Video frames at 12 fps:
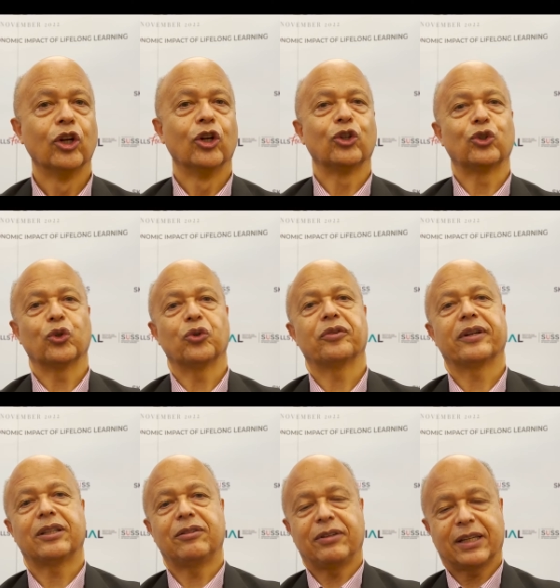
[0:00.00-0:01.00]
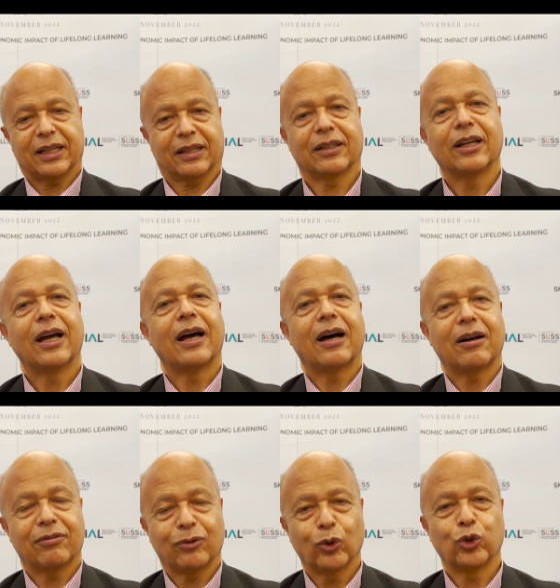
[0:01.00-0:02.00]
so that they can
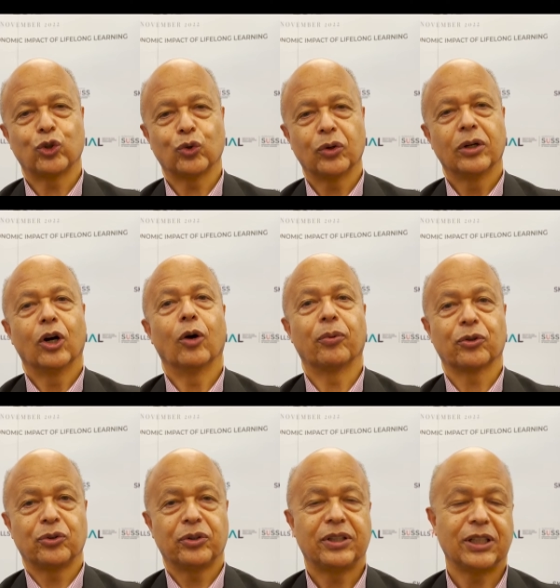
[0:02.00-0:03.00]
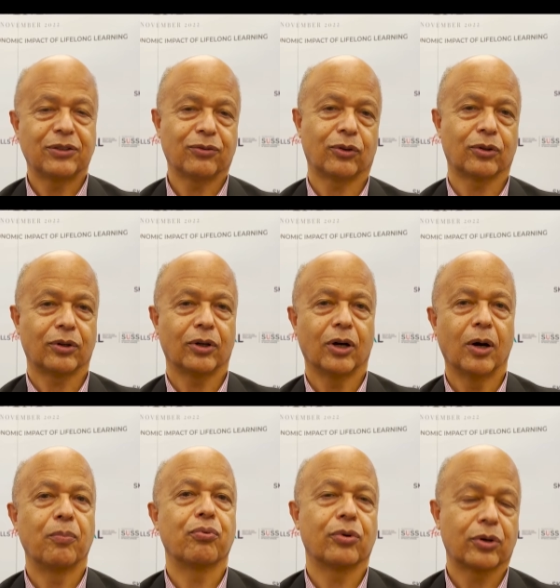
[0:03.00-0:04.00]
have also opportunities for
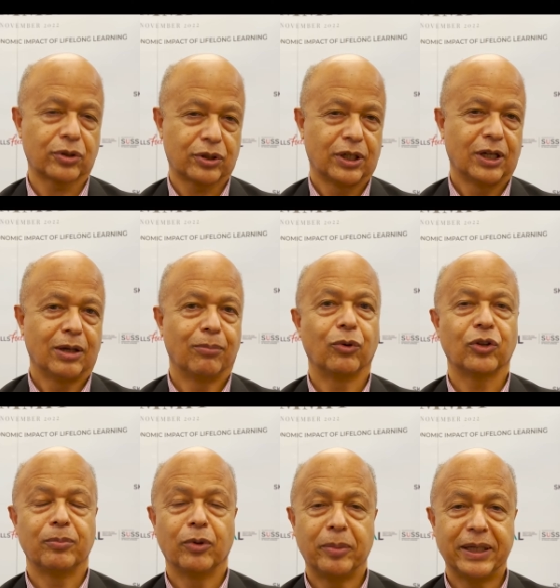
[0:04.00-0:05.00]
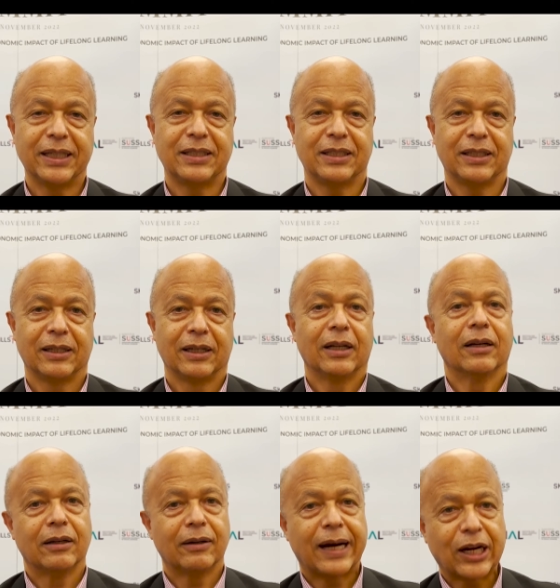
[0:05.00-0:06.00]
upward mobility
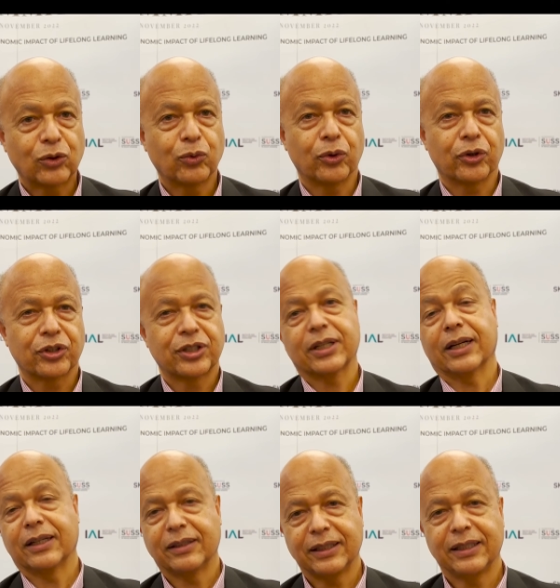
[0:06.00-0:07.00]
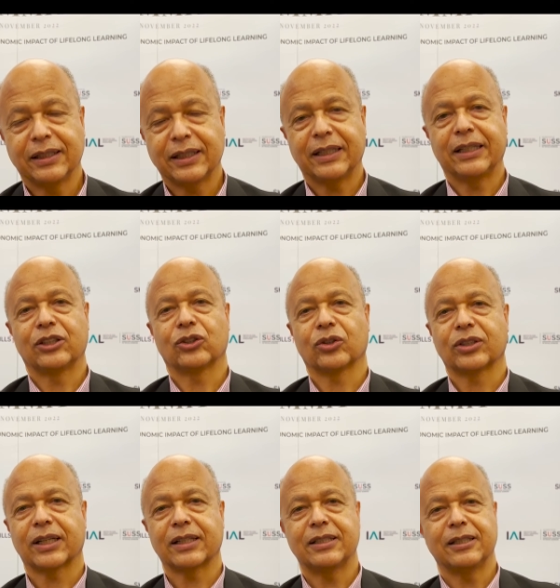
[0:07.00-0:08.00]
at work and in
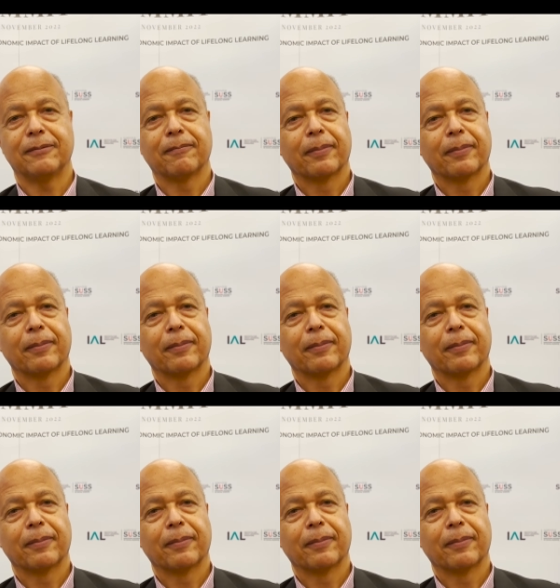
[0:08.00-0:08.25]
society